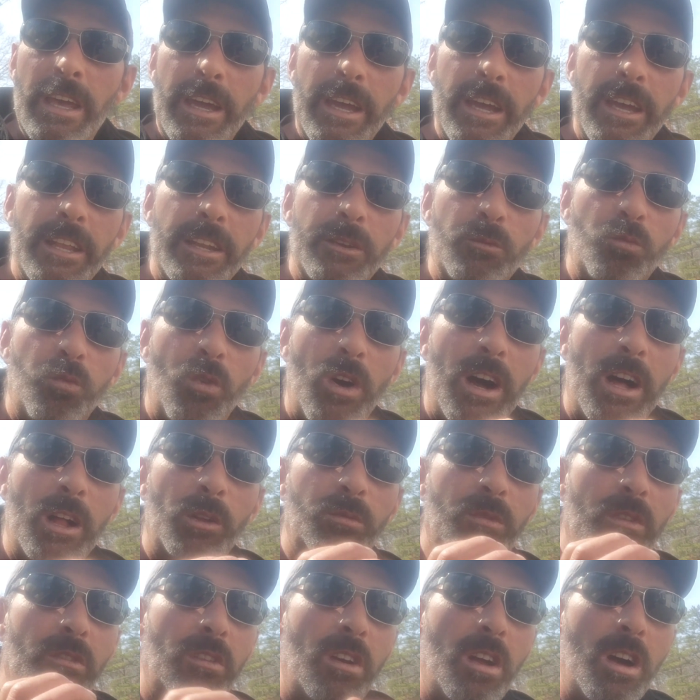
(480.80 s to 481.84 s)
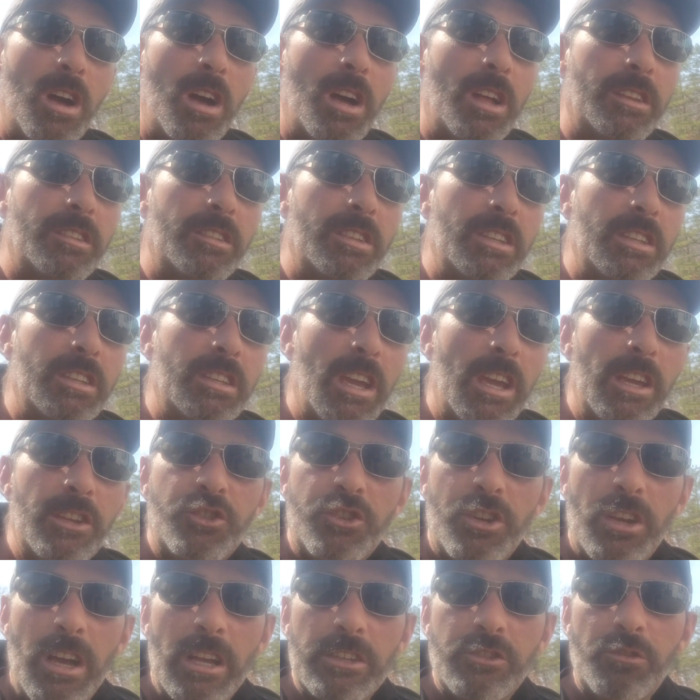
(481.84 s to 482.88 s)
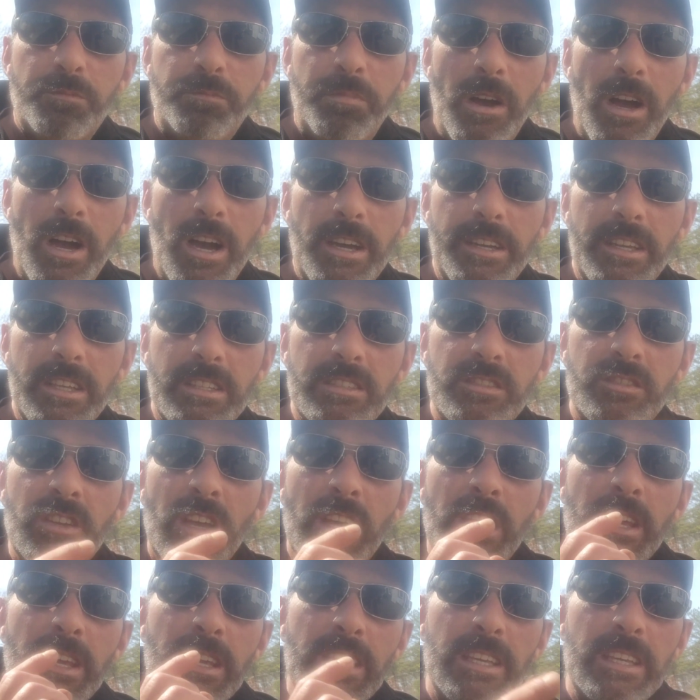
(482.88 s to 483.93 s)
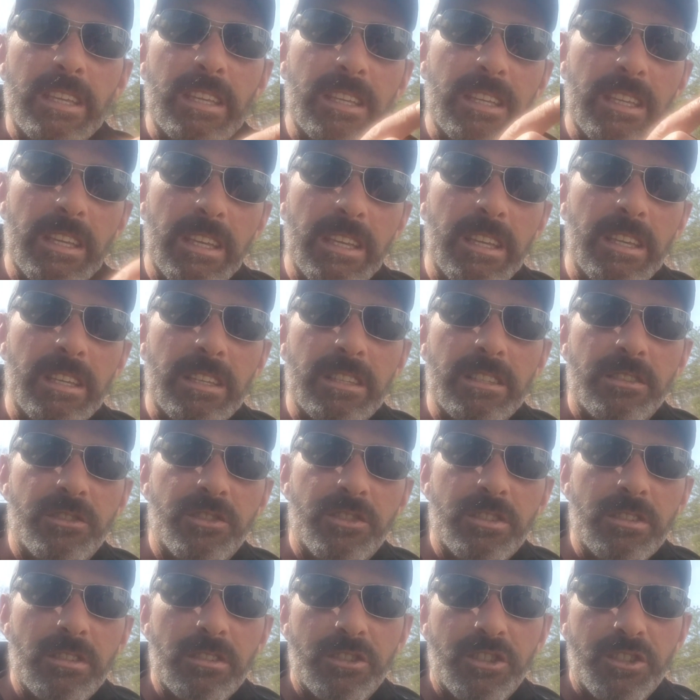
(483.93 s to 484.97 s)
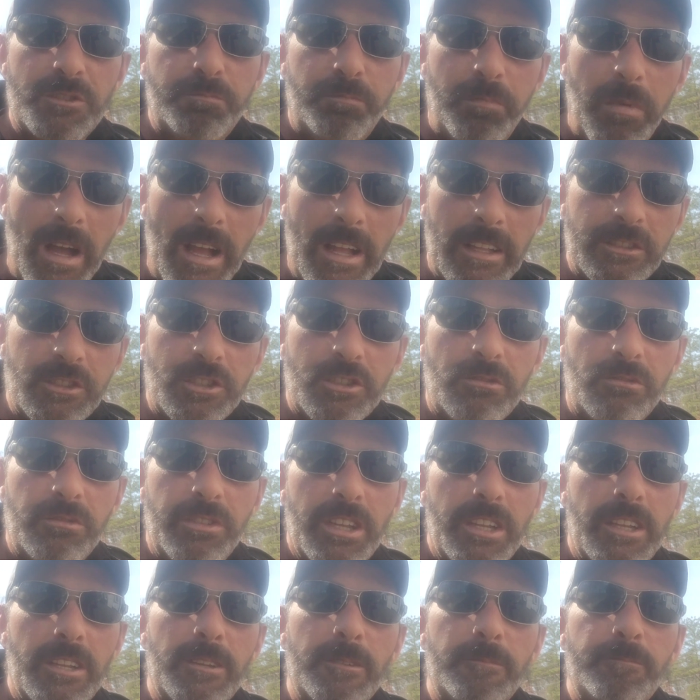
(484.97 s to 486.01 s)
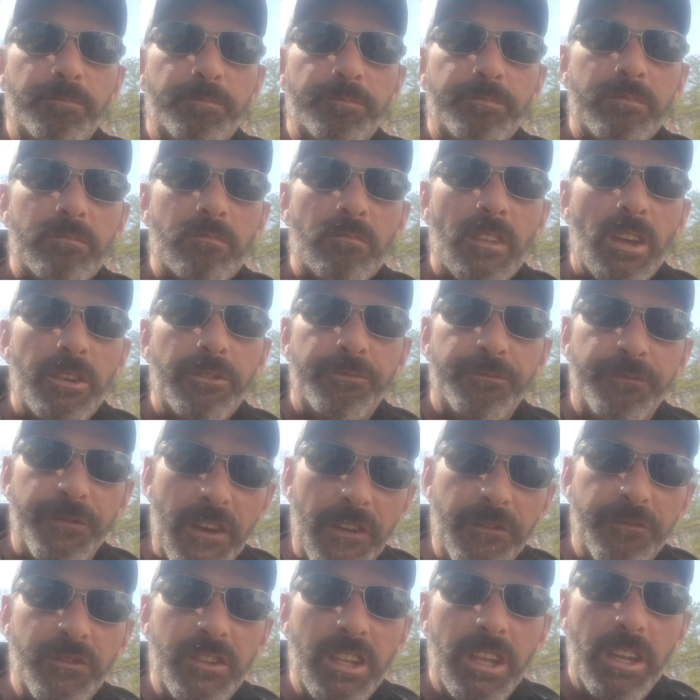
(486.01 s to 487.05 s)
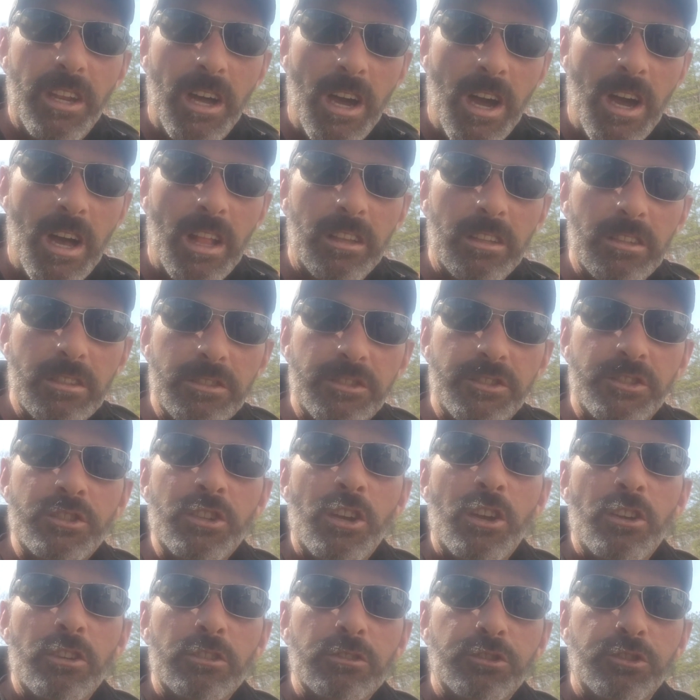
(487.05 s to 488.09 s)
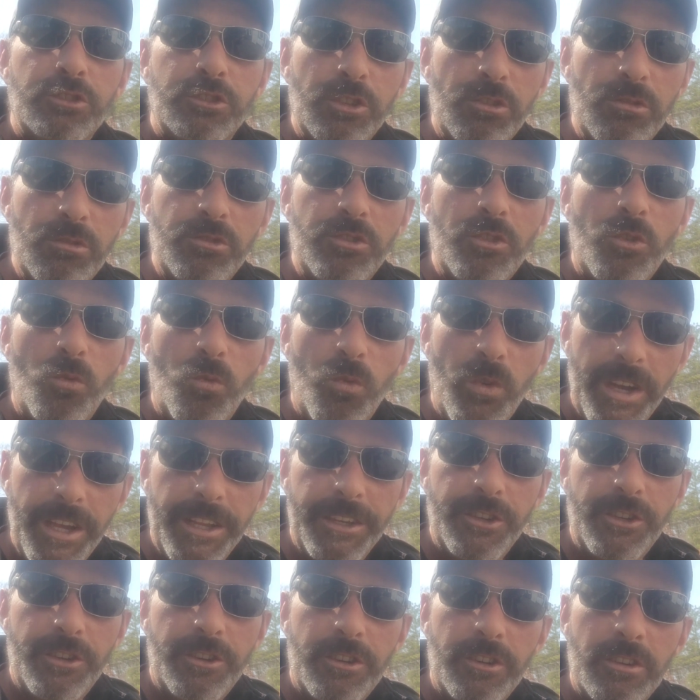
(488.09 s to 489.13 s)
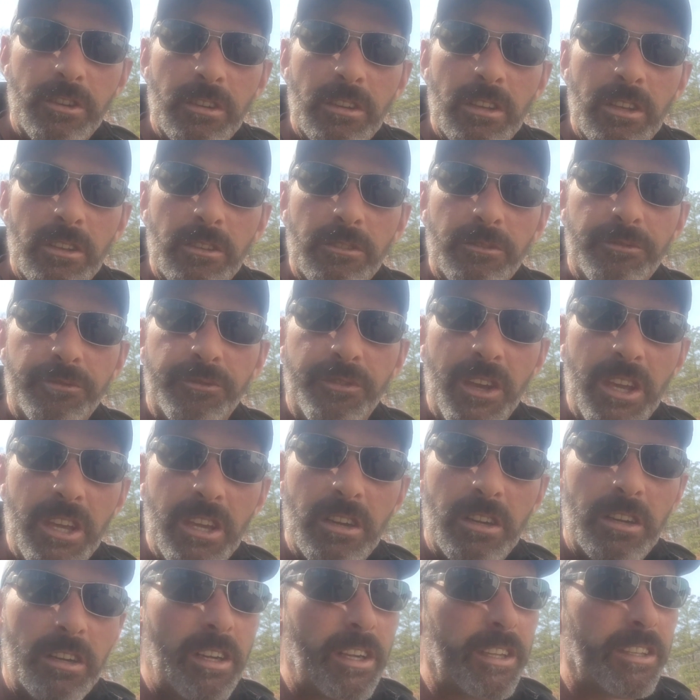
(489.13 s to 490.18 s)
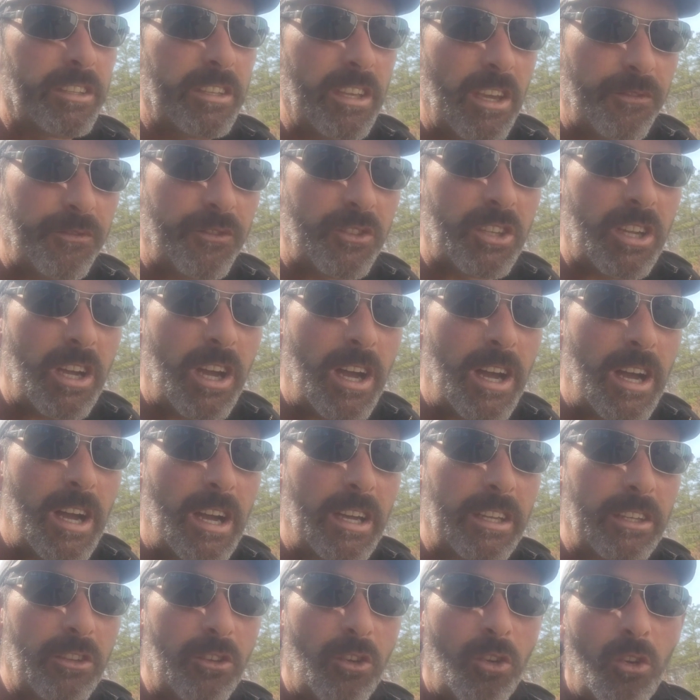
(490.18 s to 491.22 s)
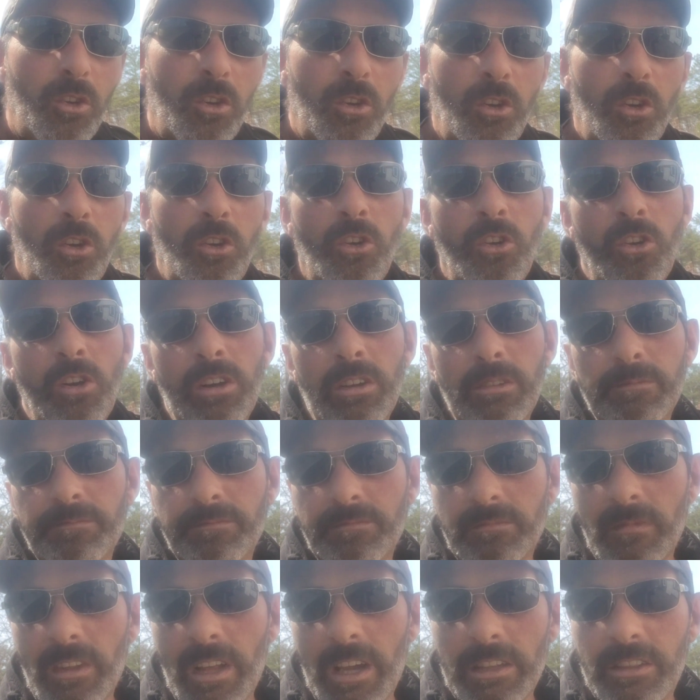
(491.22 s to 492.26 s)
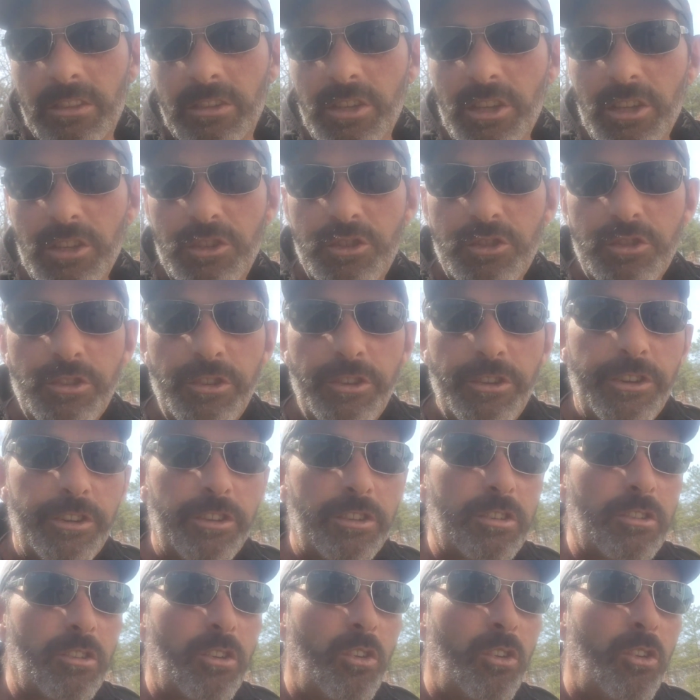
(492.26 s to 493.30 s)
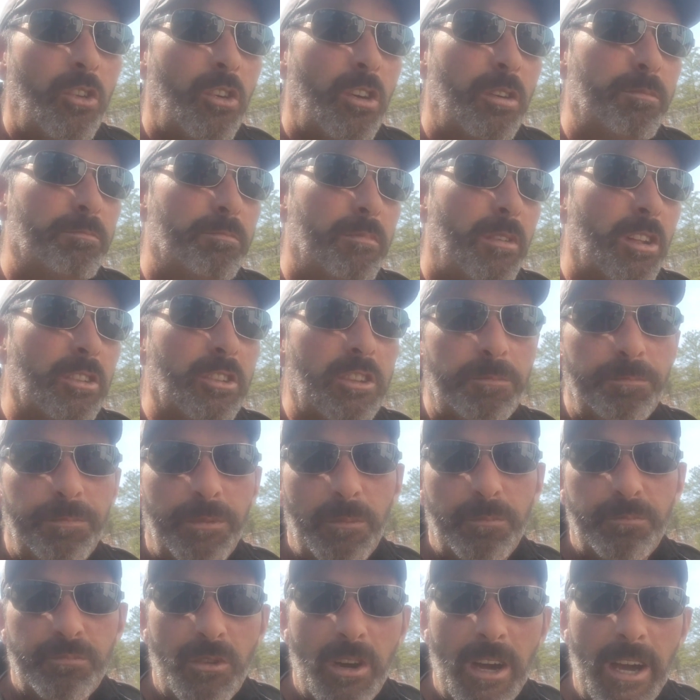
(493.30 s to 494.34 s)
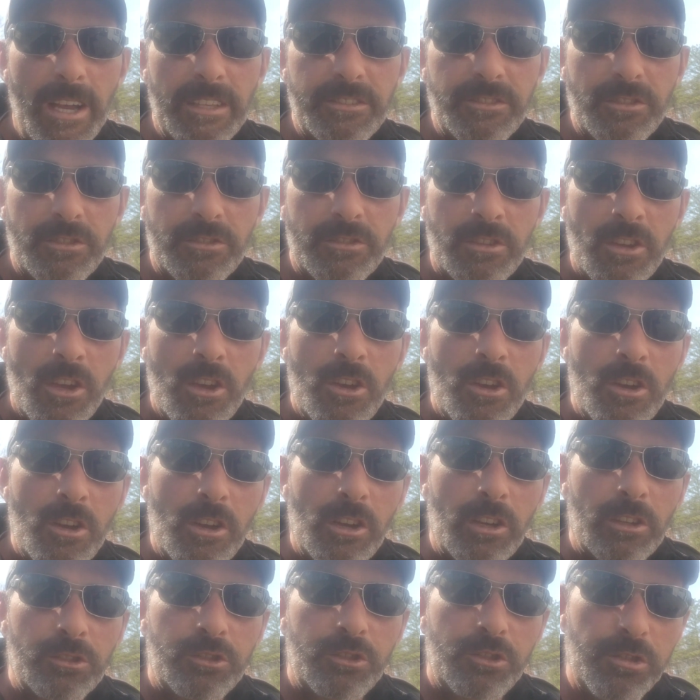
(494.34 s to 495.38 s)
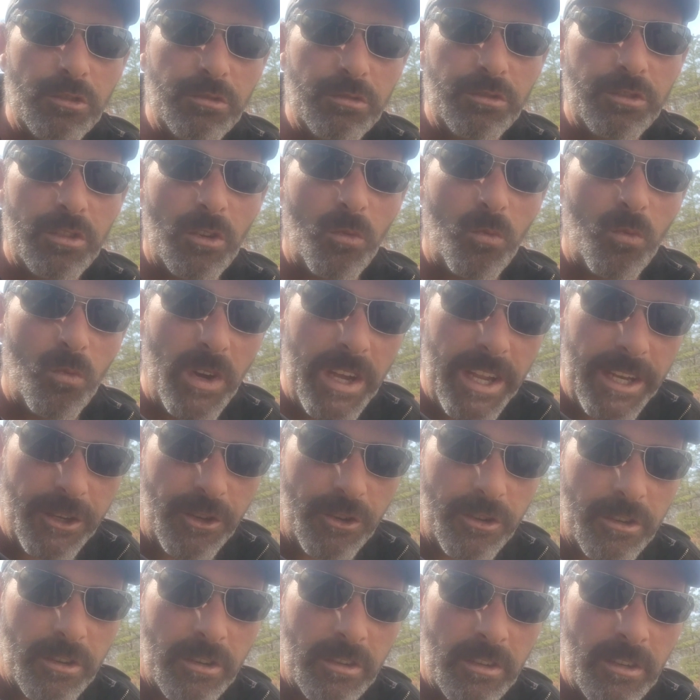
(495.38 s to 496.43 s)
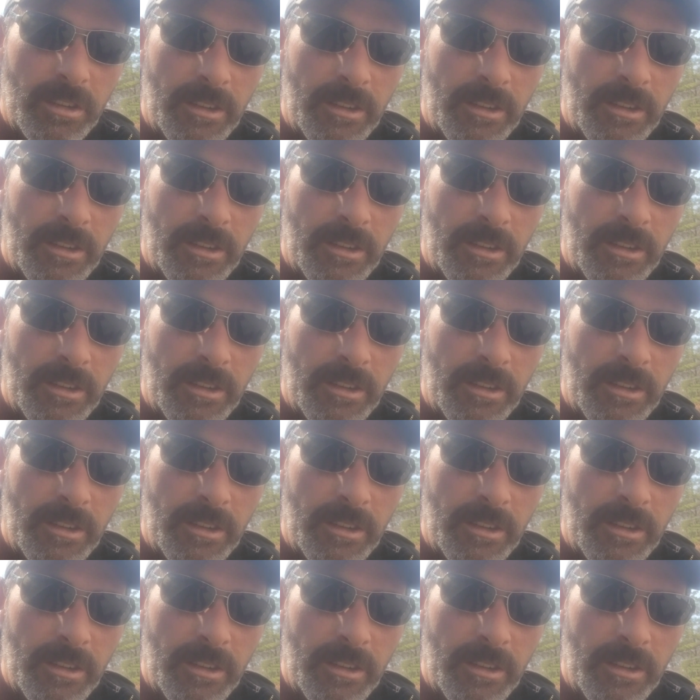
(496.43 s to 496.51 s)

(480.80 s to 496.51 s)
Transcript: And while we're on the Cajun Hydroponics, he is sponsoring $50 to the winner via a gift card or a t-shirt or multiple prizes to the winner.